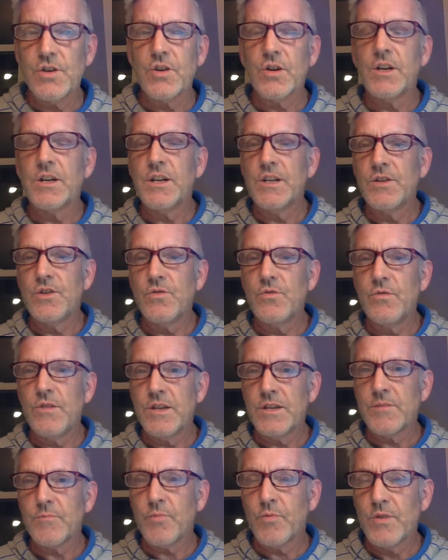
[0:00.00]
You're going to do
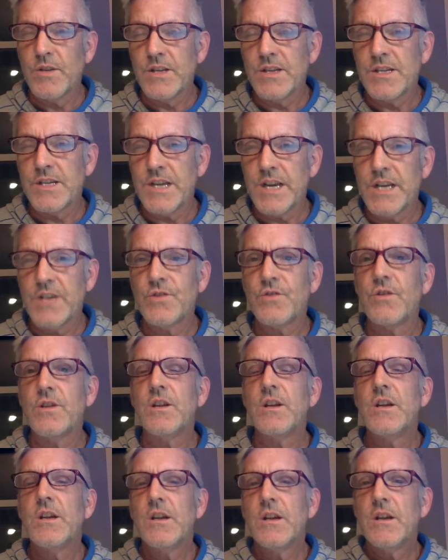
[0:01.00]
this
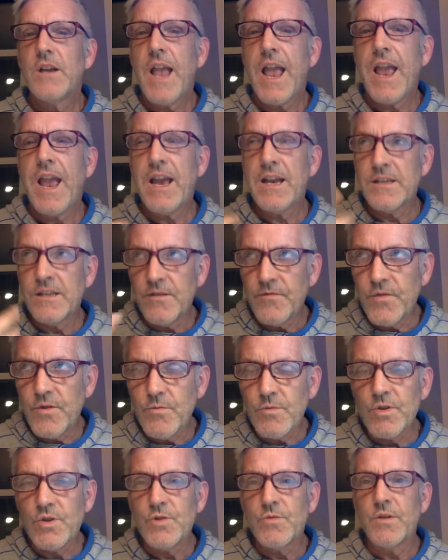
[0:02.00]
presentation as if you
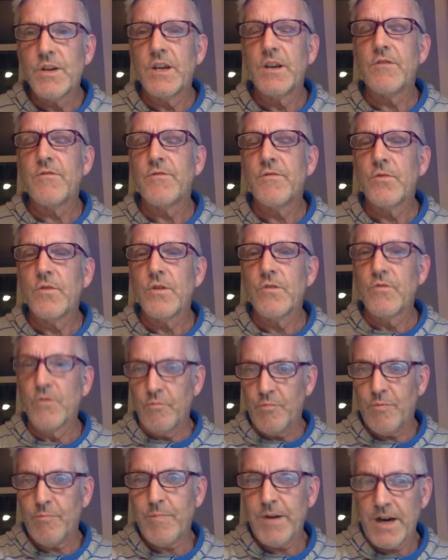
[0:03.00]
were doing it for a
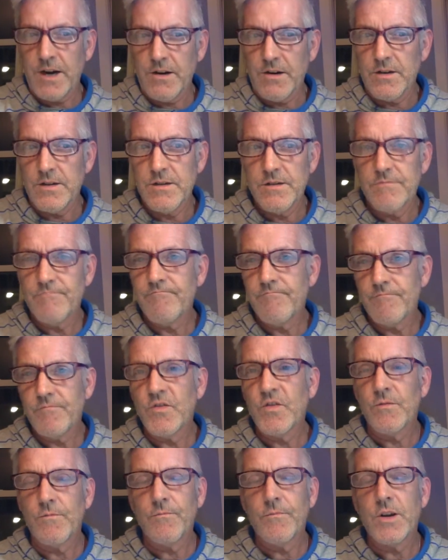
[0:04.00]
group of parents.
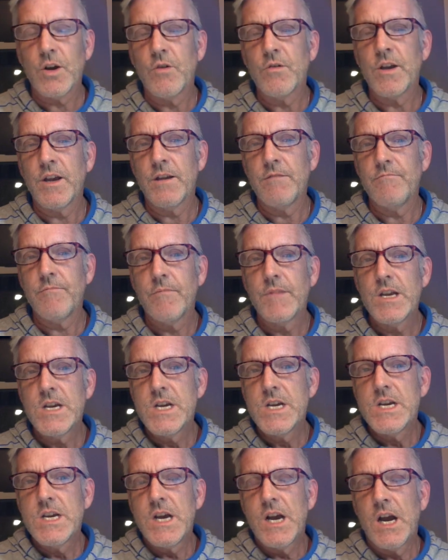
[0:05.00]
Okay?
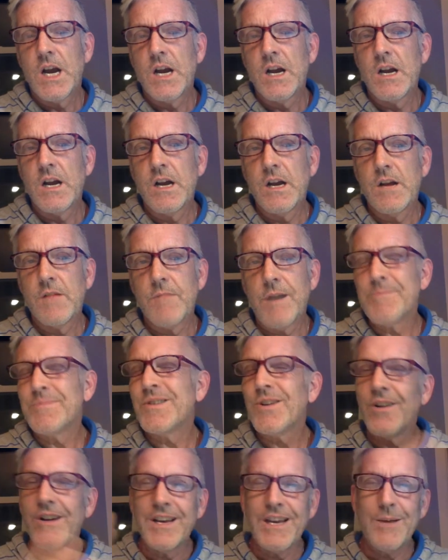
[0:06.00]
I'm
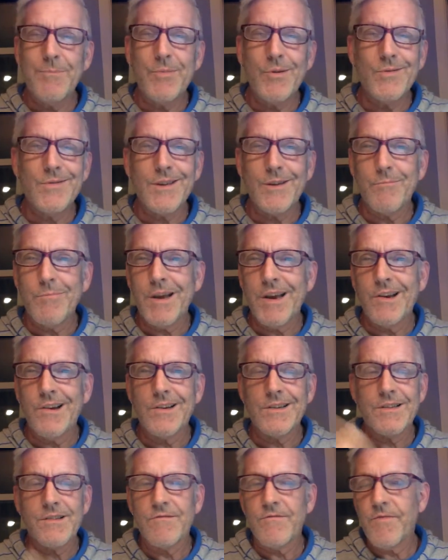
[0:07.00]
sorry, I keep using
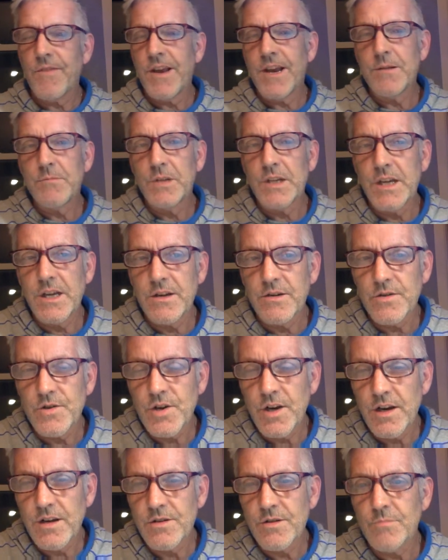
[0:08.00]
parents and family
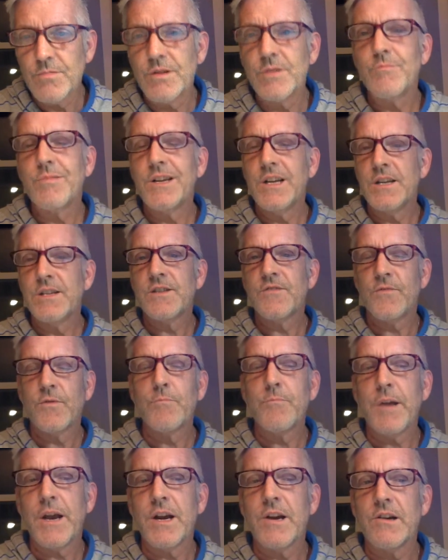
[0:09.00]
interchangeably, but it's for
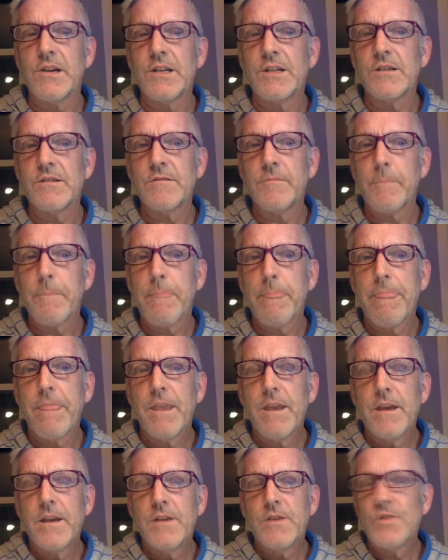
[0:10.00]
parents.
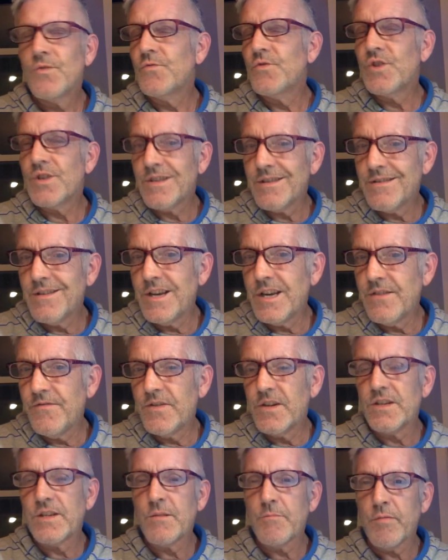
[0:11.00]
So just think of
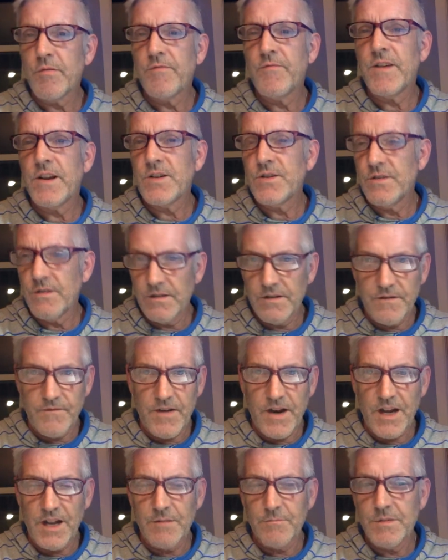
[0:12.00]
it as a professional
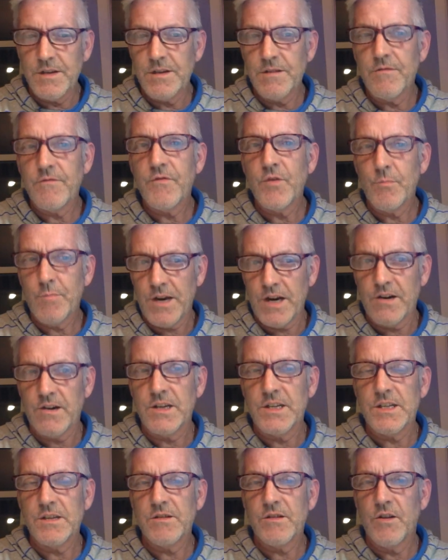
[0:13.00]
development for
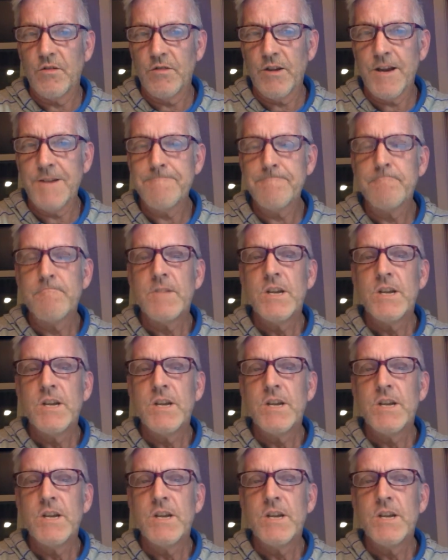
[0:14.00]
parents, okay?